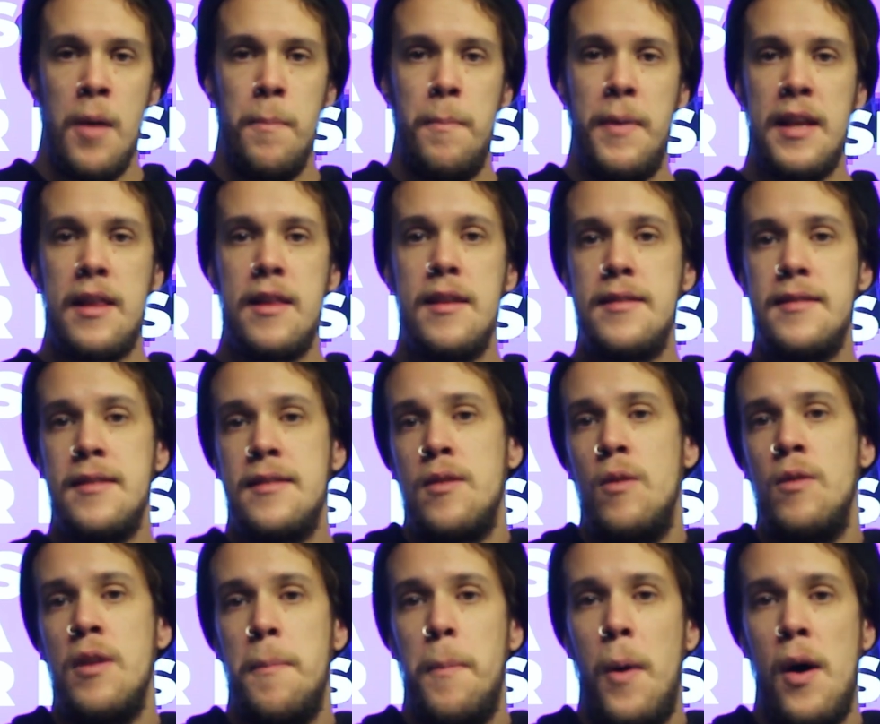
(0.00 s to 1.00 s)
But this is
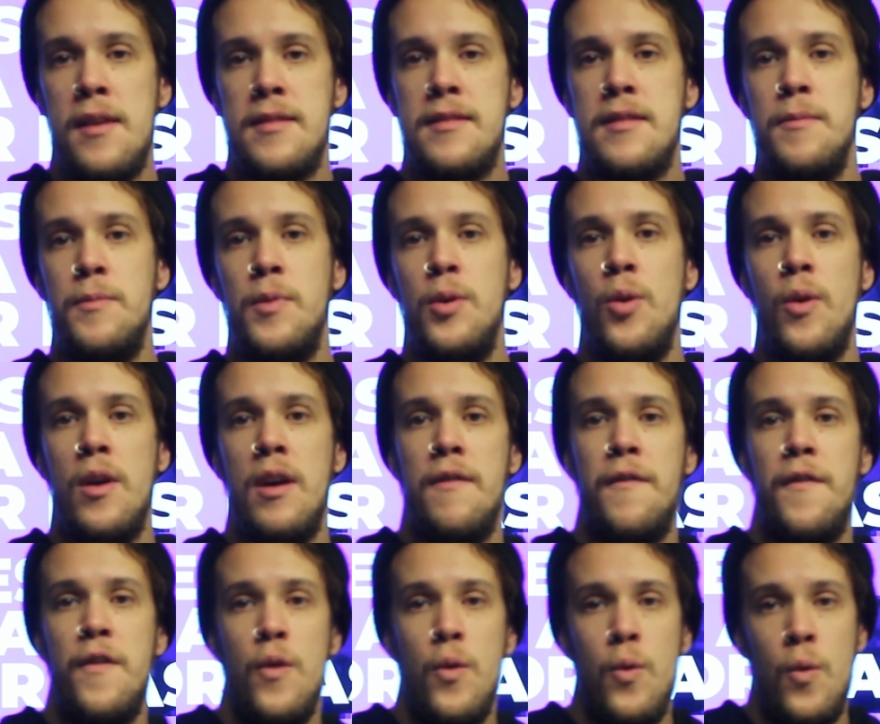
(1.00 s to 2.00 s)
only possible
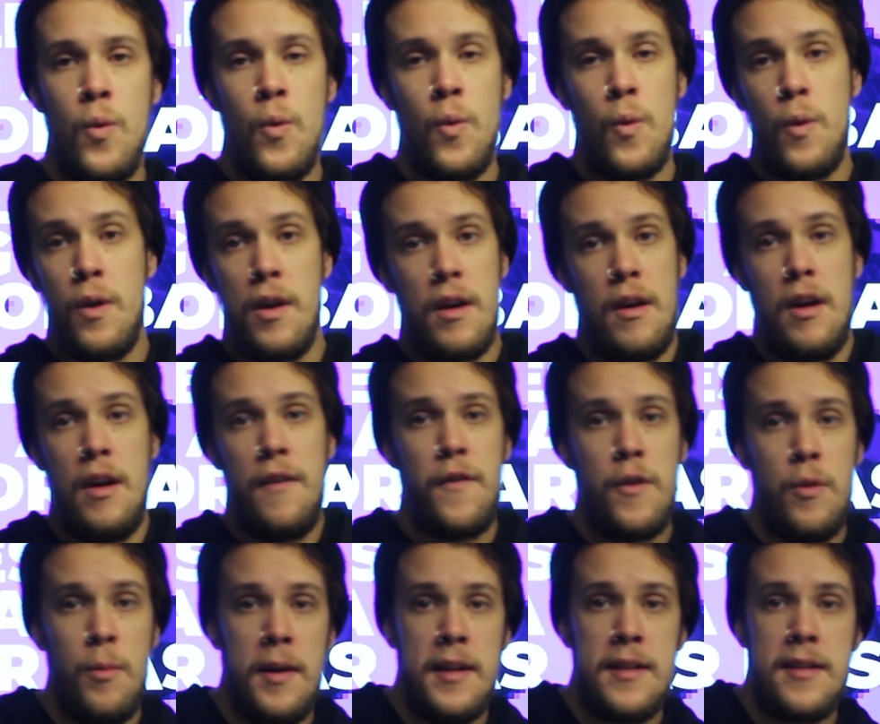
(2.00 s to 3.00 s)
if
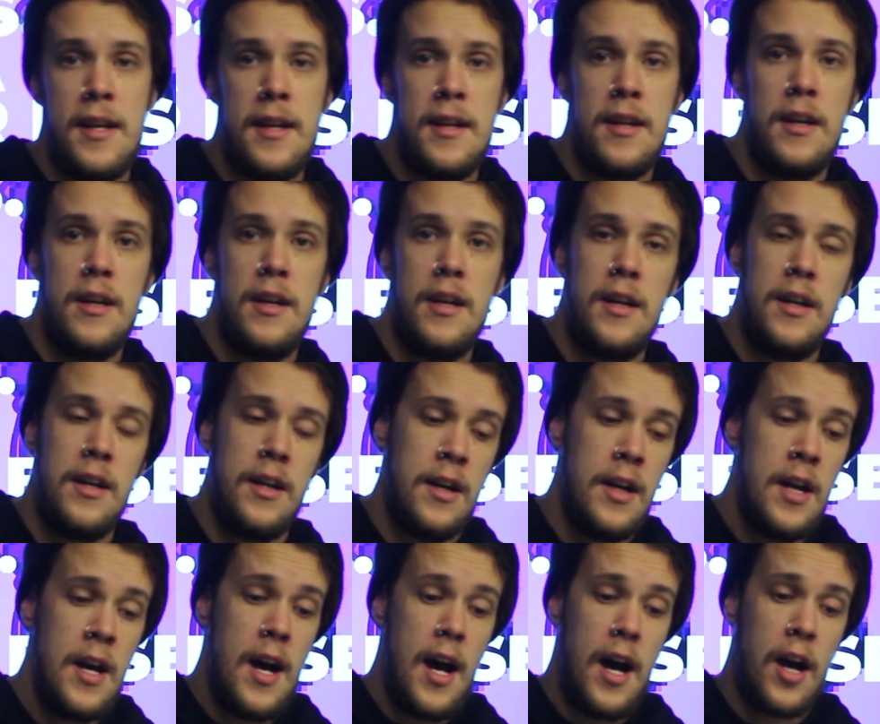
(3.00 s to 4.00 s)
you maintain
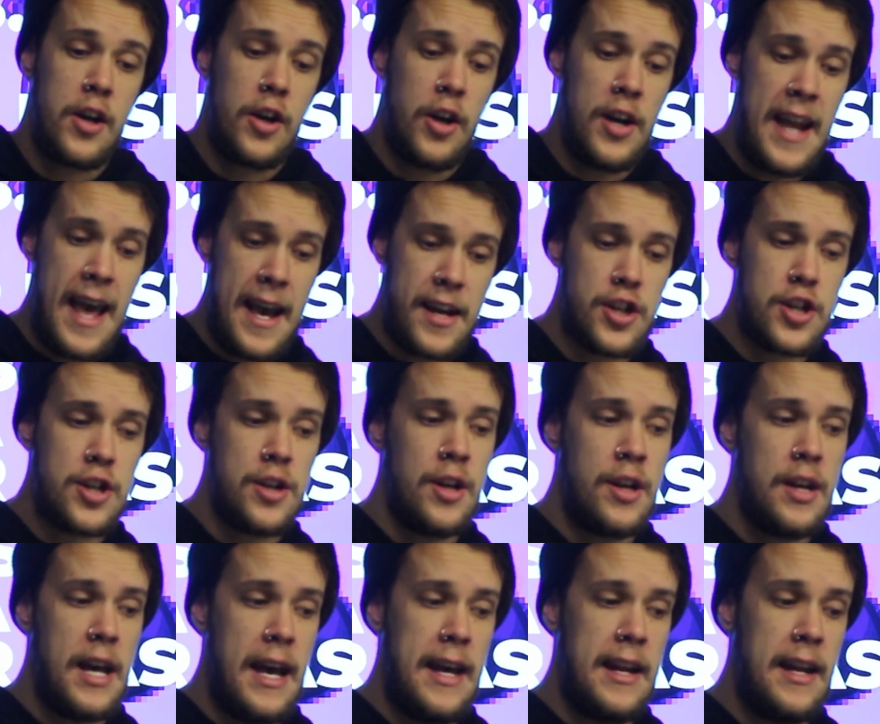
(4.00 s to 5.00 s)
a connection
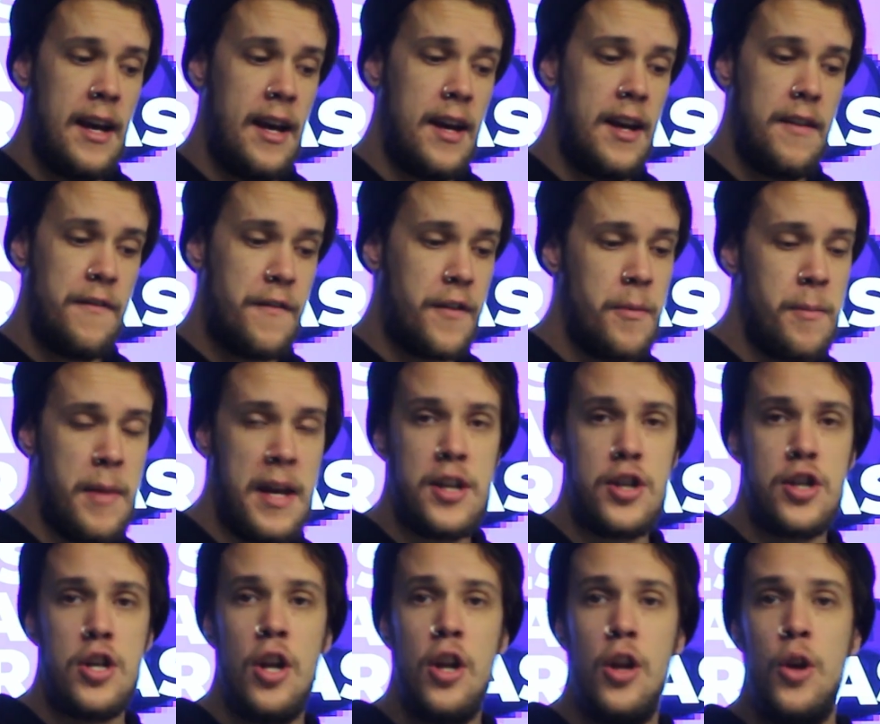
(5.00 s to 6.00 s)
and an
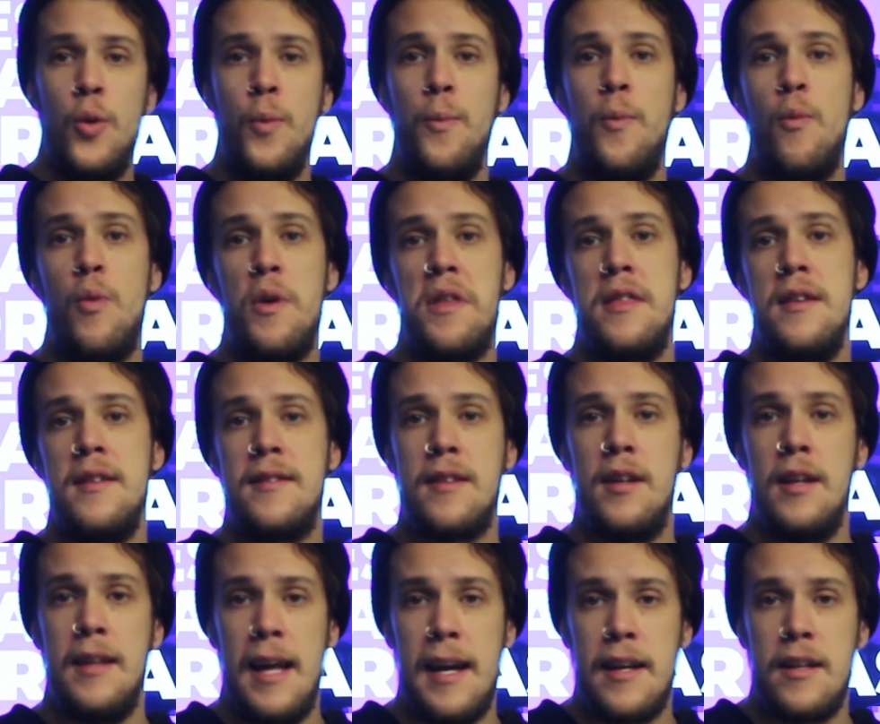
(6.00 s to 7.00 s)
information loop with these
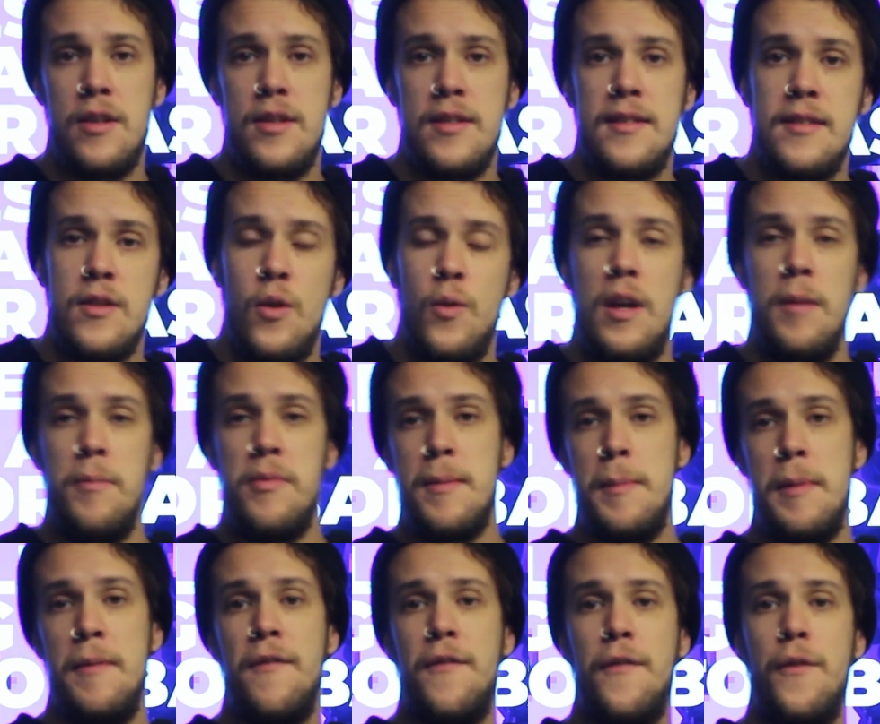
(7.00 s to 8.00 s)
collectors. So keep
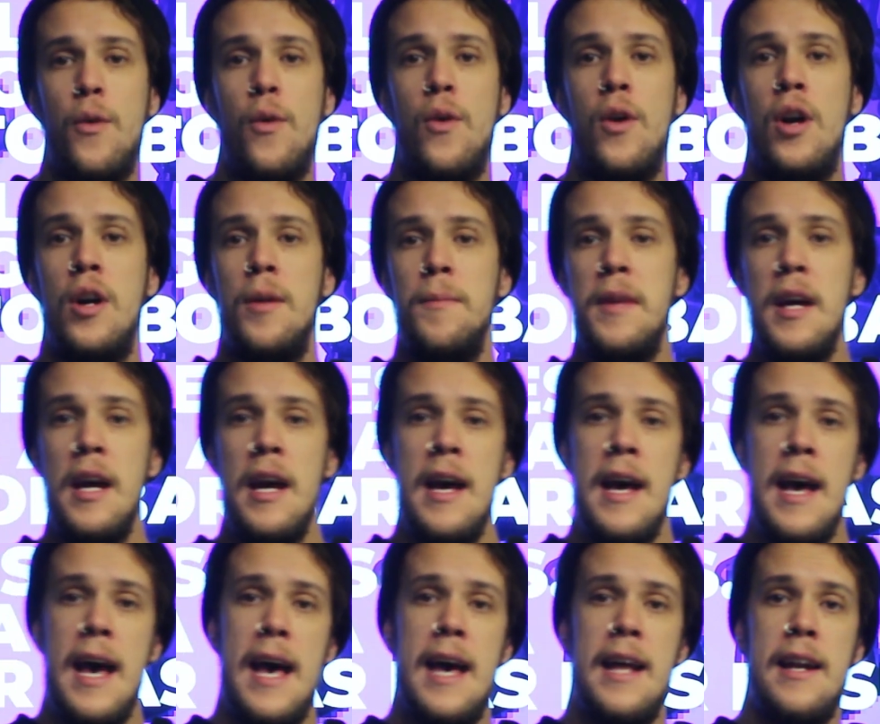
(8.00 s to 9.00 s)
them informed
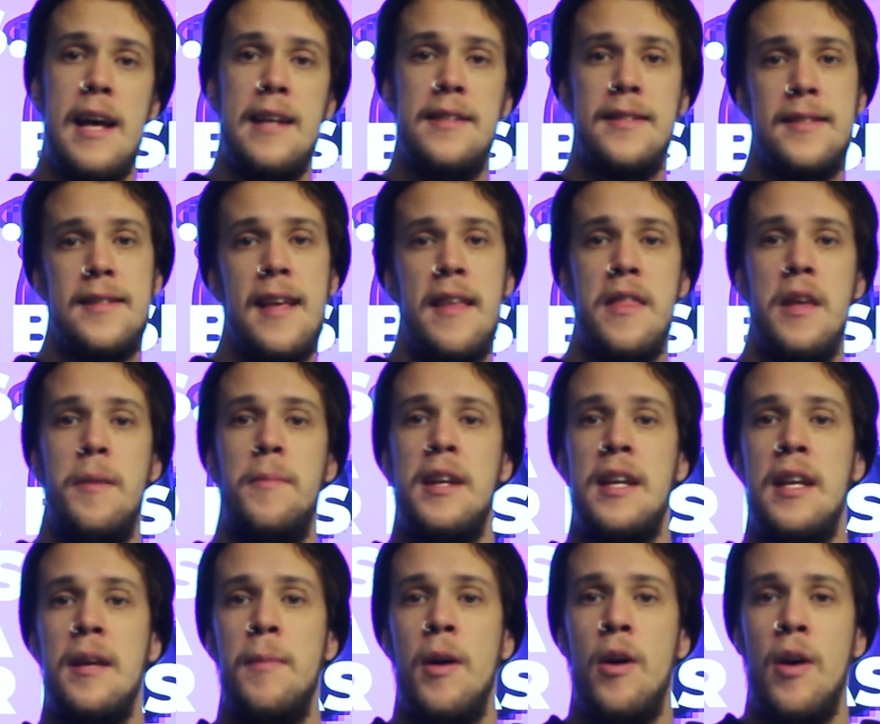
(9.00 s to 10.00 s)
and send them an
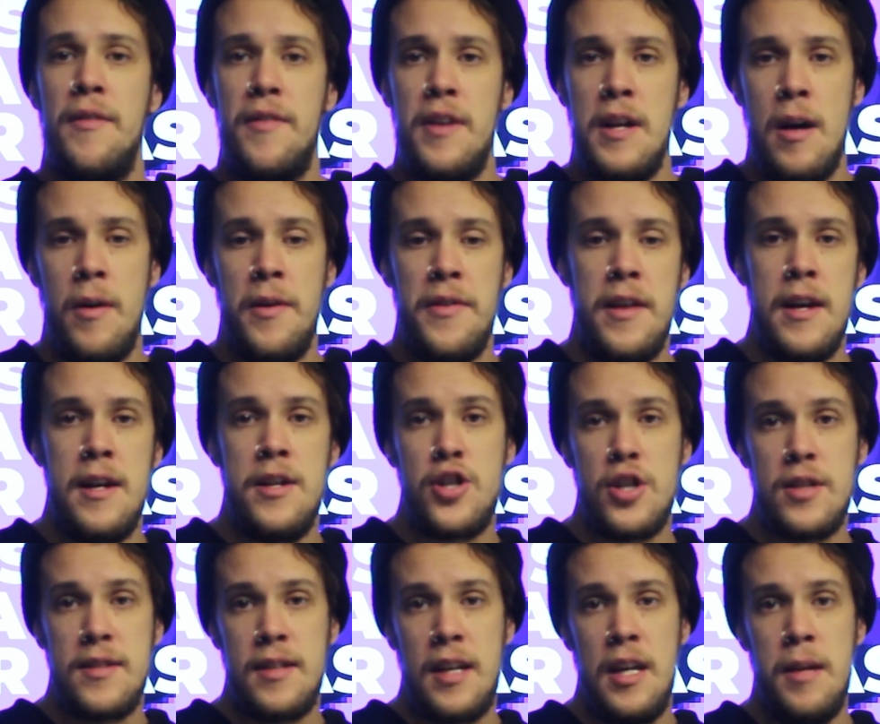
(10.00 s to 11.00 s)
email every now and then,
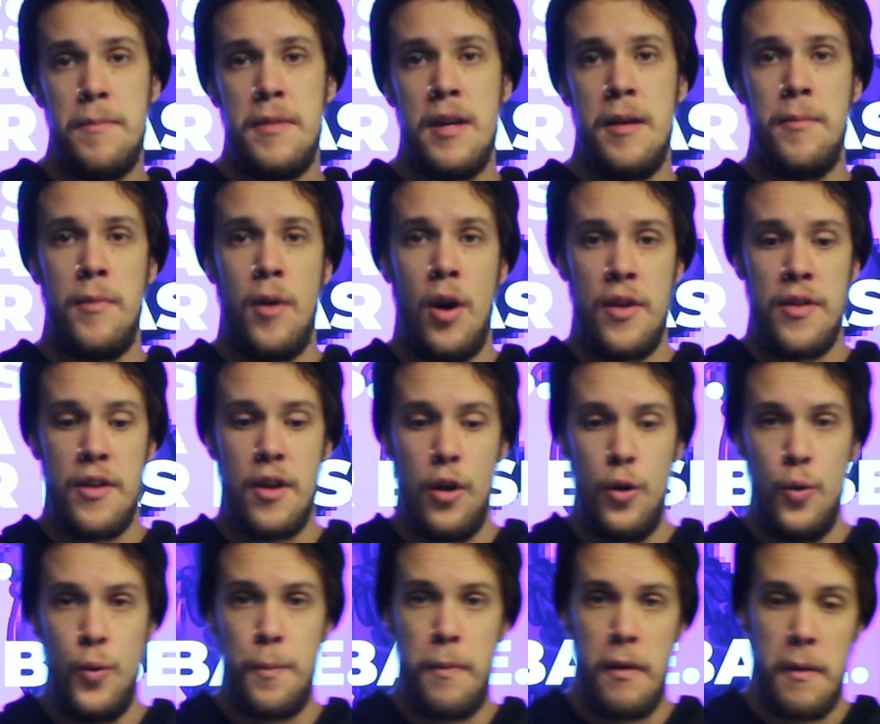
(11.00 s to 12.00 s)
just keep them on the
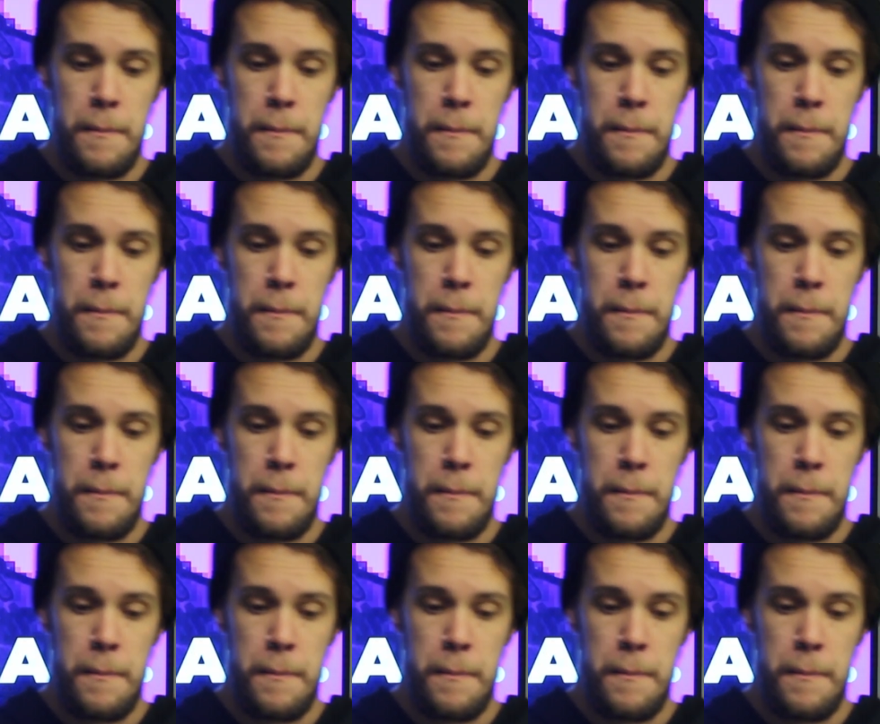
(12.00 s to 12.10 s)
loop.